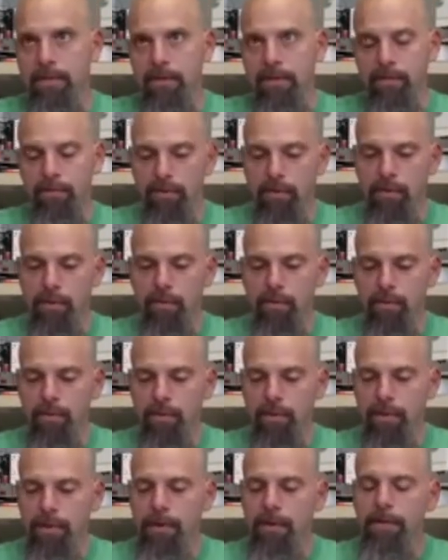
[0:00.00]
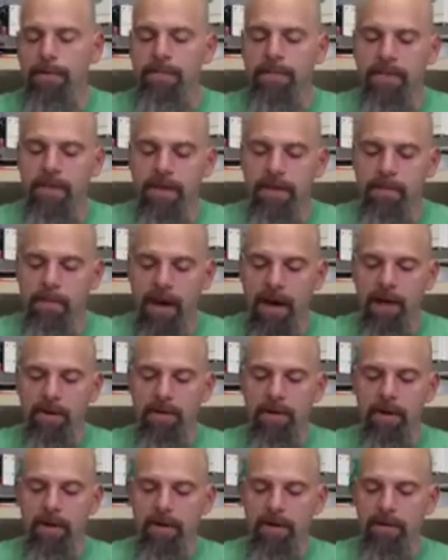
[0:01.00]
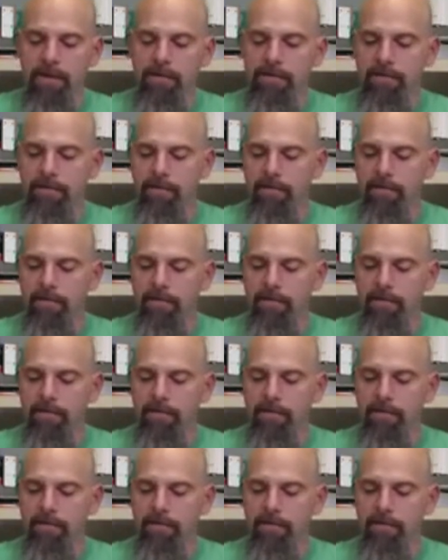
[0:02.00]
through the amount of